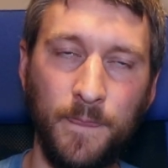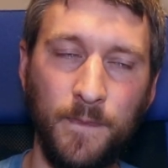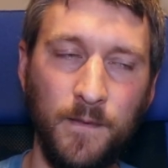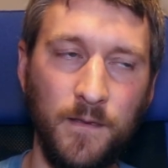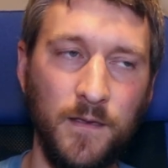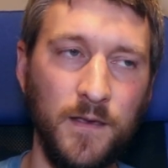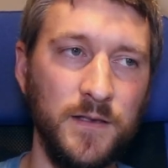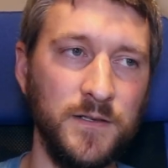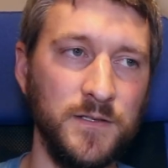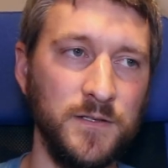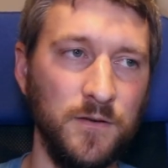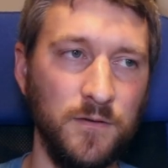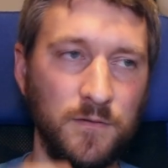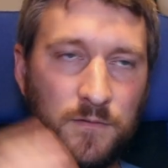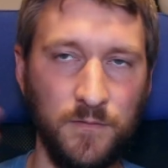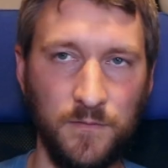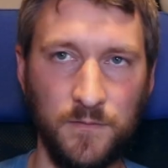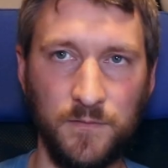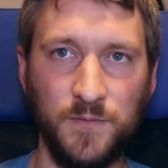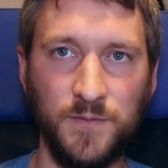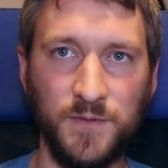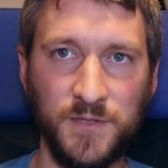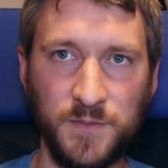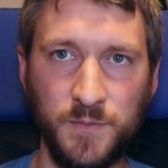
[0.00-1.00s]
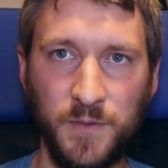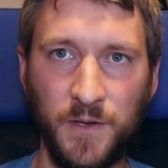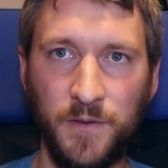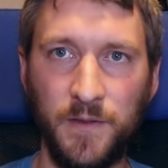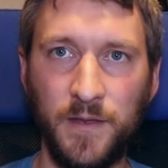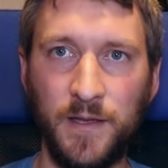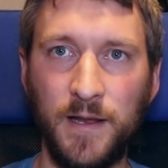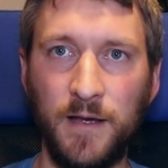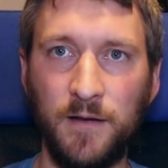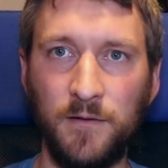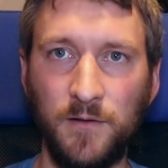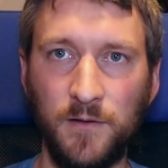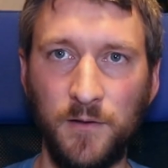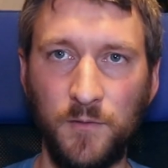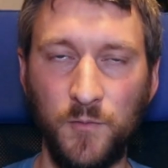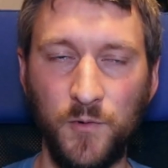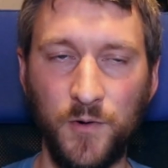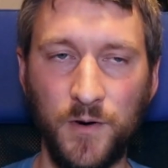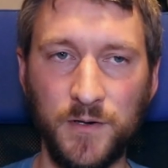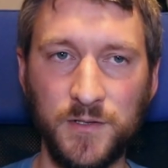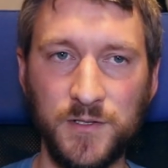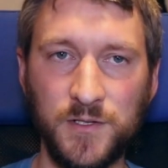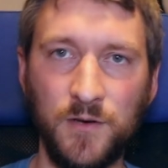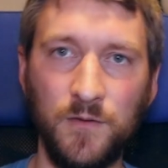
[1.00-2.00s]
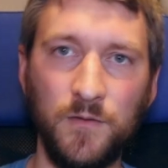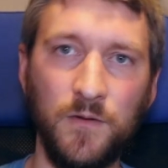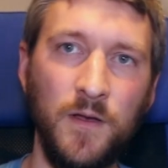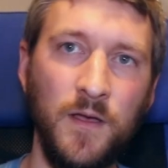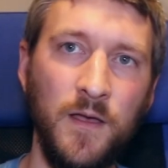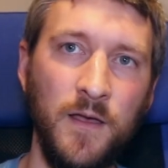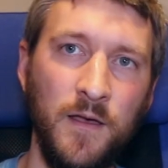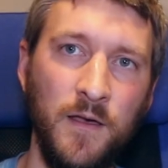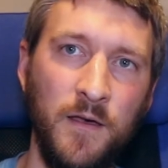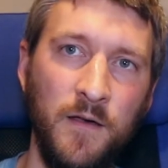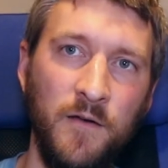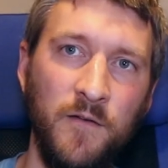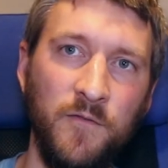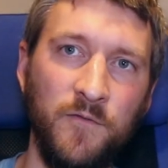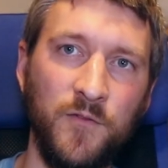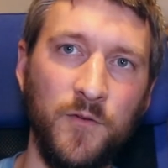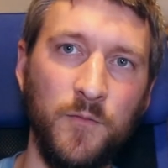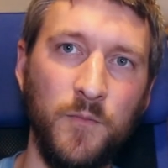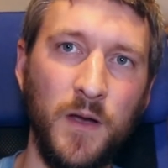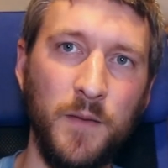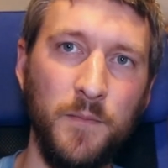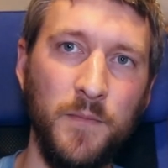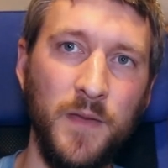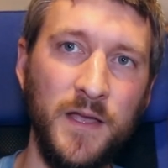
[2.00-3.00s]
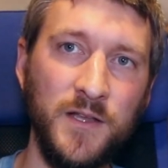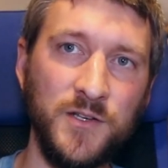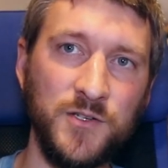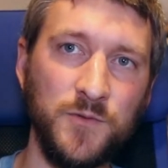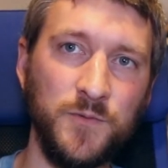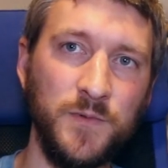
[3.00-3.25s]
Okay, so we'll spell that out a little more. So for my major